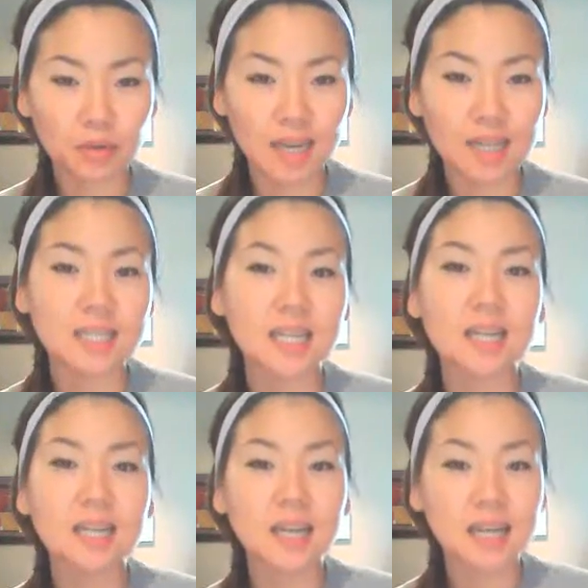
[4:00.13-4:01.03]
fix, and
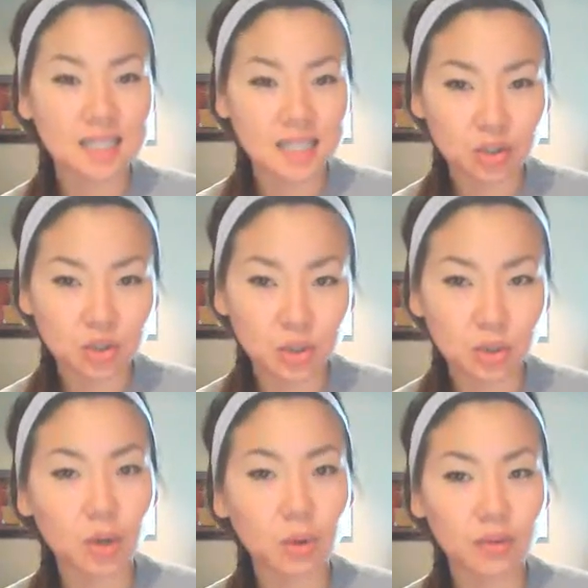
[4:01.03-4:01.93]
then the next day you'll do a
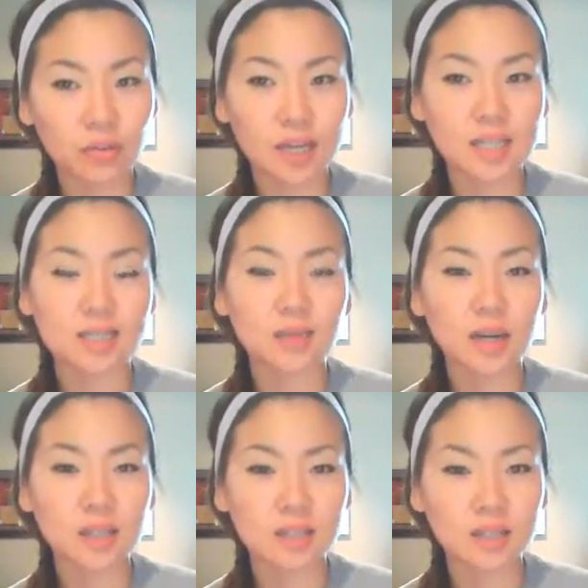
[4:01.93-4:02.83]
lower fix, and
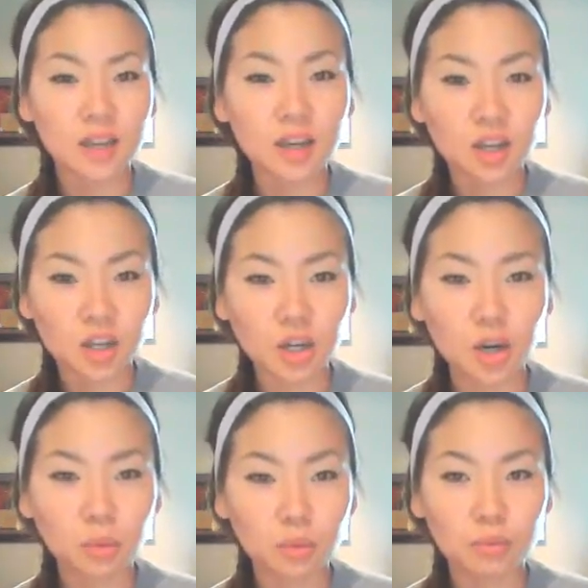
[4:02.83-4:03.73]
rest
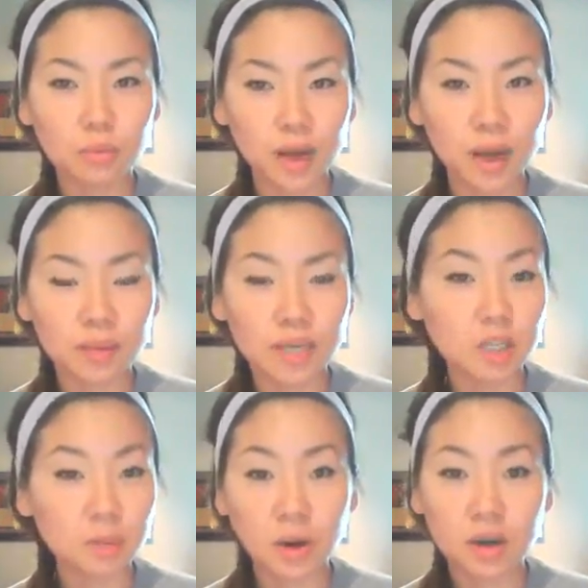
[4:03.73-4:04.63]

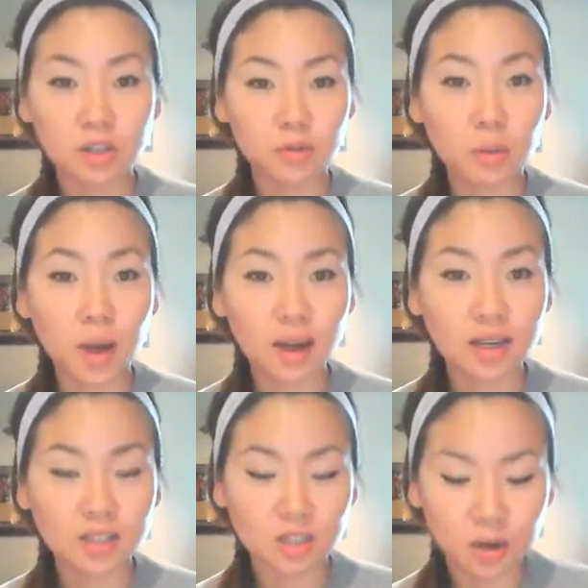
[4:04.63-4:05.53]
each parts of your
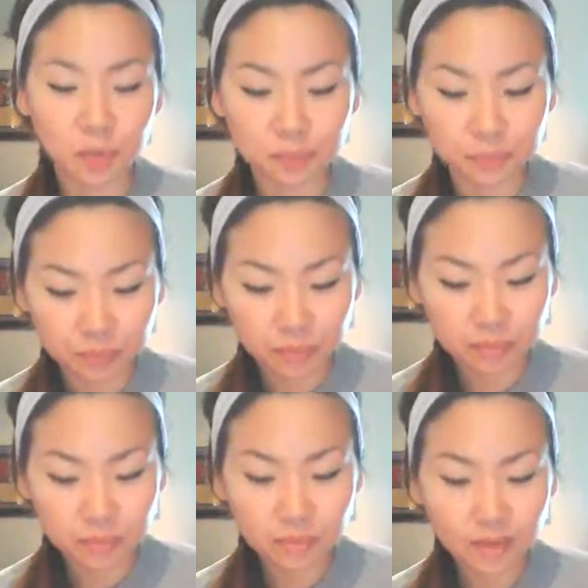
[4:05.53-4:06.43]
body. So
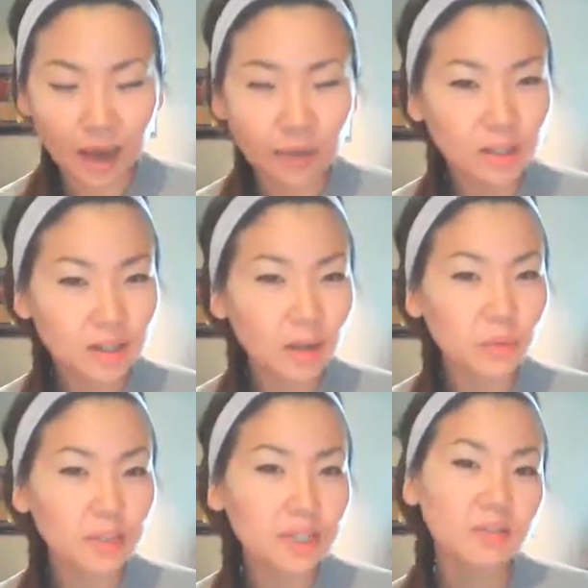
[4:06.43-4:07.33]
I
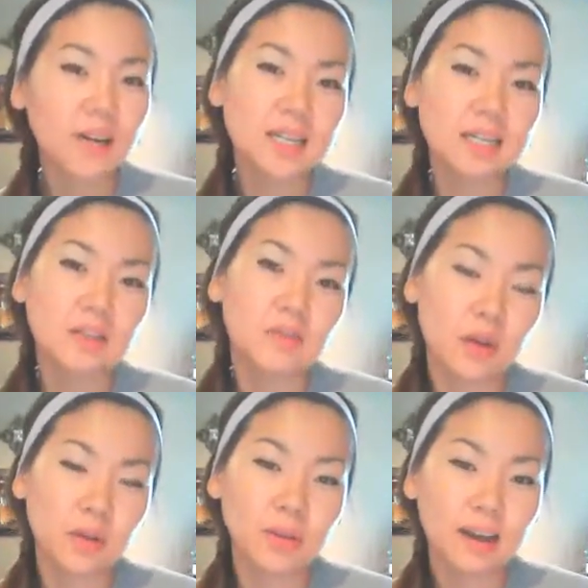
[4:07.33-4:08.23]
really advise to
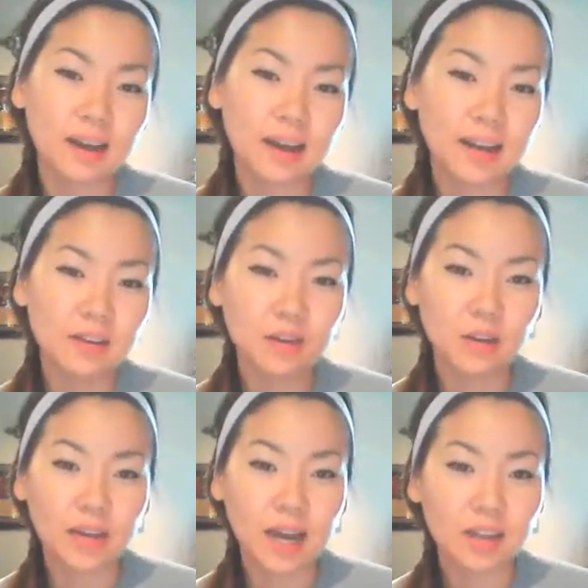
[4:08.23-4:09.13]
follow the guide and
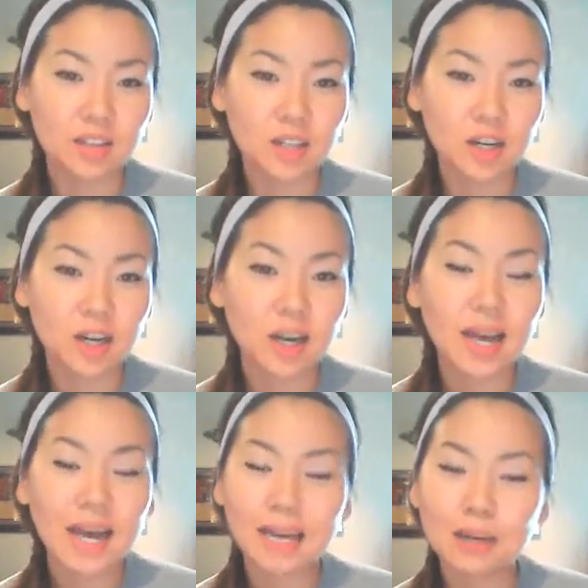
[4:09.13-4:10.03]
follow the calendar,
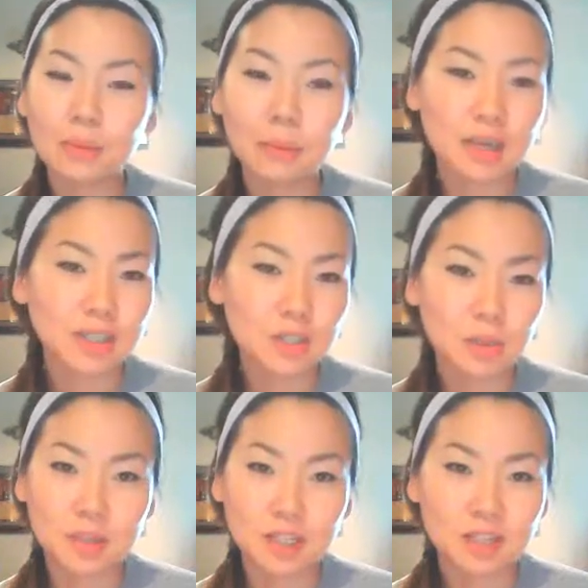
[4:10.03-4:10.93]
and it will make it so
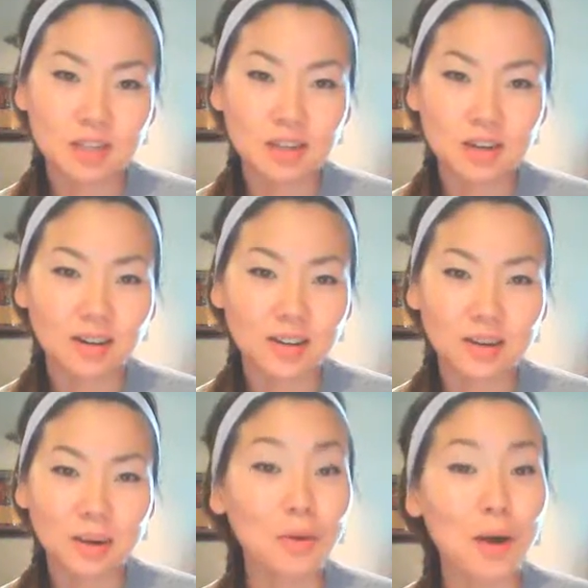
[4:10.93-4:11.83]
much easier on
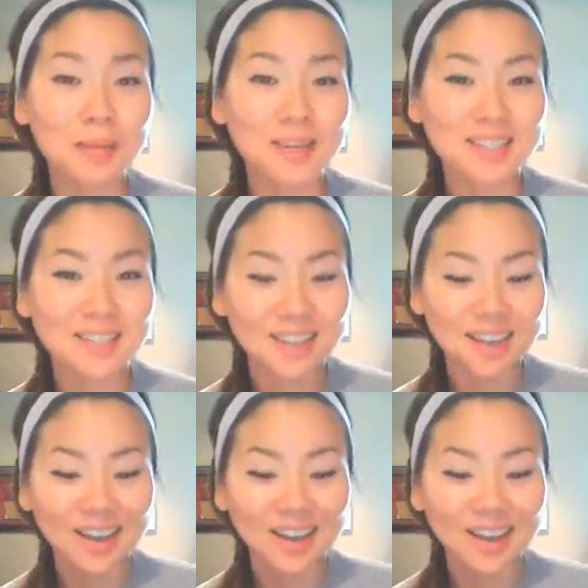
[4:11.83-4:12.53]
you, I promise.